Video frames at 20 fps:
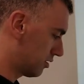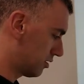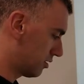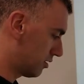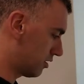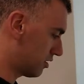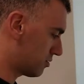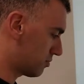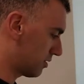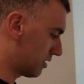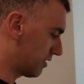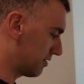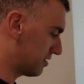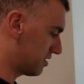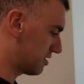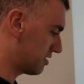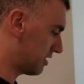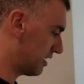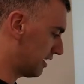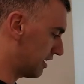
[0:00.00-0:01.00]
This one gives a
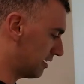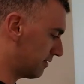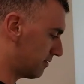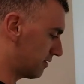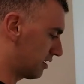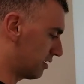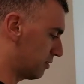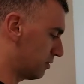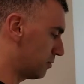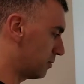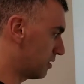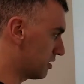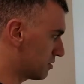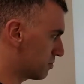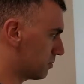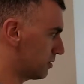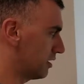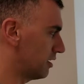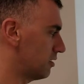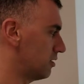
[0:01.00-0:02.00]
slightly different number, but it's
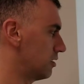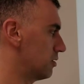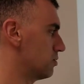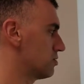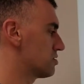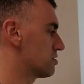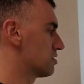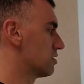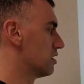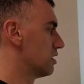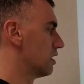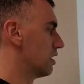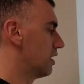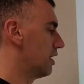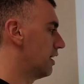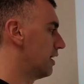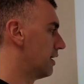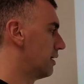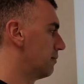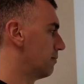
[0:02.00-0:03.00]
pretty close.
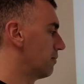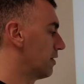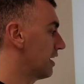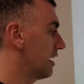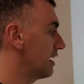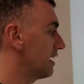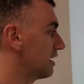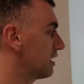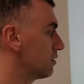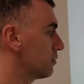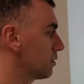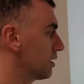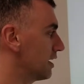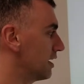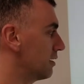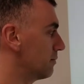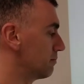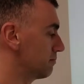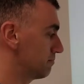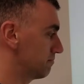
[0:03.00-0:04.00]
At any rate,